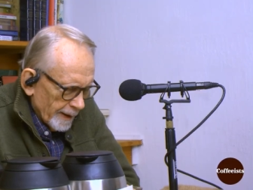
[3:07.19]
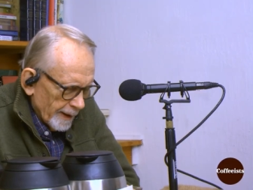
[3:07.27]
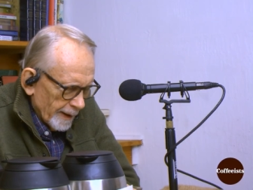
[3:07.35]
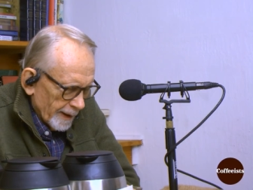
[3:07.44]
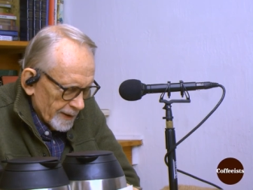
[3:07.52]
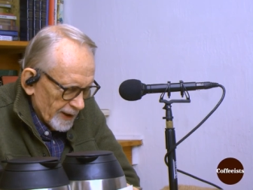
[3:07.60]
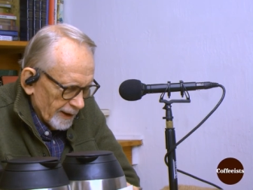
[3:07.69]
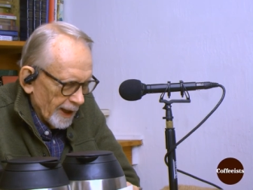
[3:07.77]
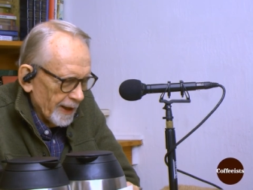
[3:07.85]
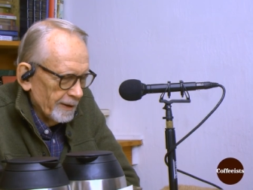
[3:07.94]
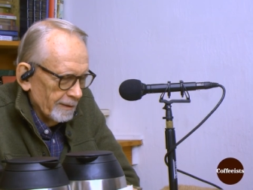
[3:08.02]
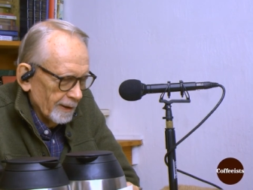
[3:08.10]
a
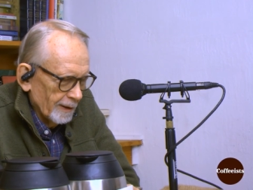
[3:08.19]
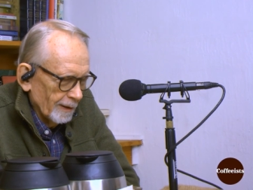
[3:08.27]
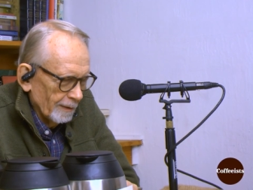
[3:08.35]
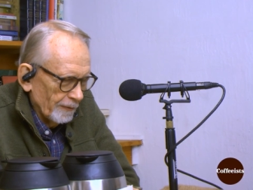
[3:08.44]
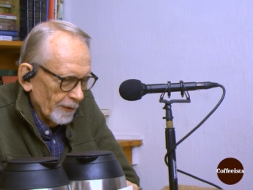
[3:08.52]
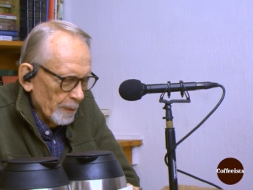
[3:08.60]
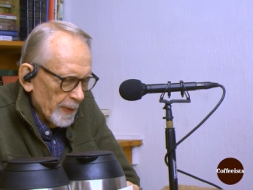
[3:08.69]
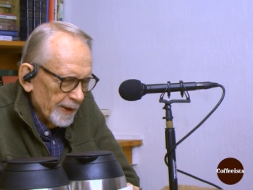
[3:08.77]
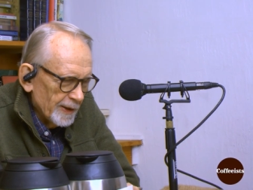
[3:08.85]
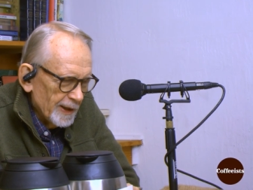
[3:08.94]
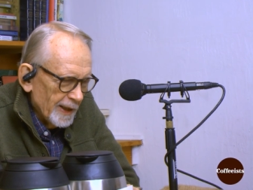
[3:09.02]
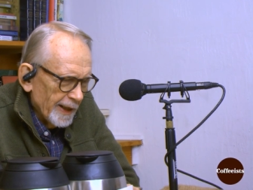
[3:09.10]
slight little
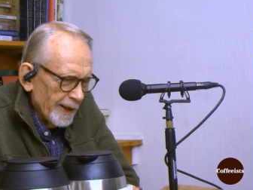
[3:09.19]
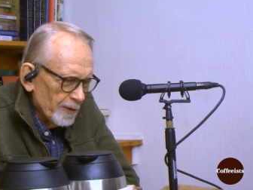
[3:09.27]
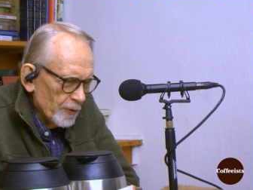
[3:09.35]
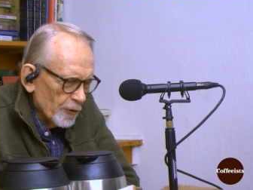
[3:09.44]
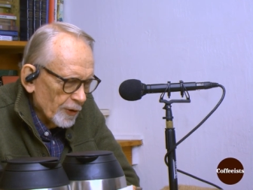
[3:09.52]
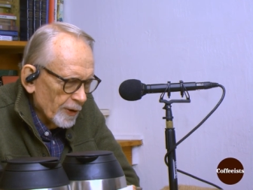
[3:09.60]
fermenty edge.